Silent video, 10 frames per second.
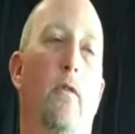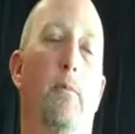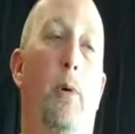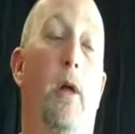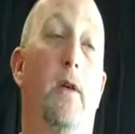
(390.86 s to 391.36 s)

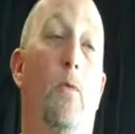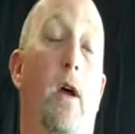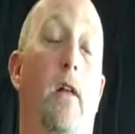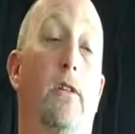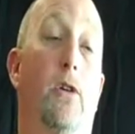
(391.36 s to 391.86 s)
we've played
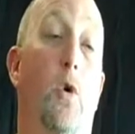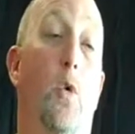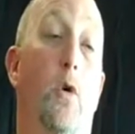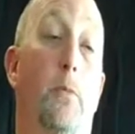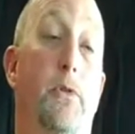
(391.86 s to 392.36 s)
well at the
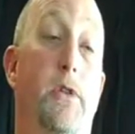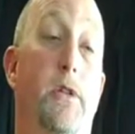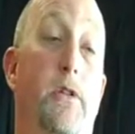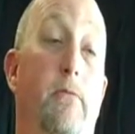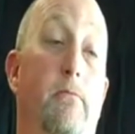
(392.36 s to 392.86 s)
corner
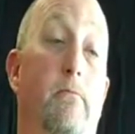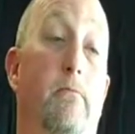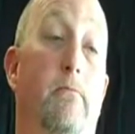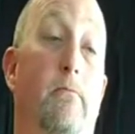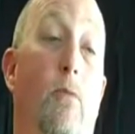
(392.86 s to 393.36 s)
position.
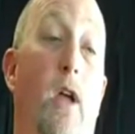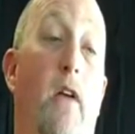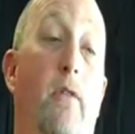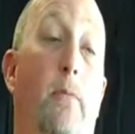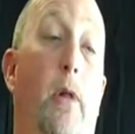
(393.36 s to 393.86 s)

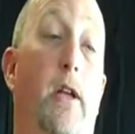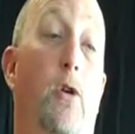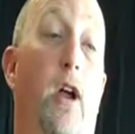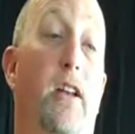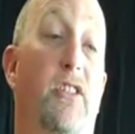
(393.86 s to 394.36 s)
We haven't
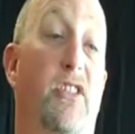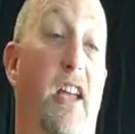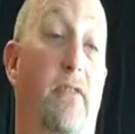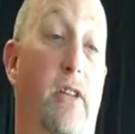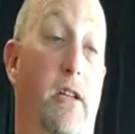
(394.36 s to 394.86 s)
played great at
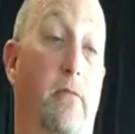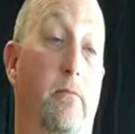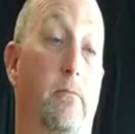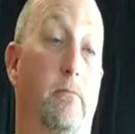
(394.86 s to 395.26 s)
safety.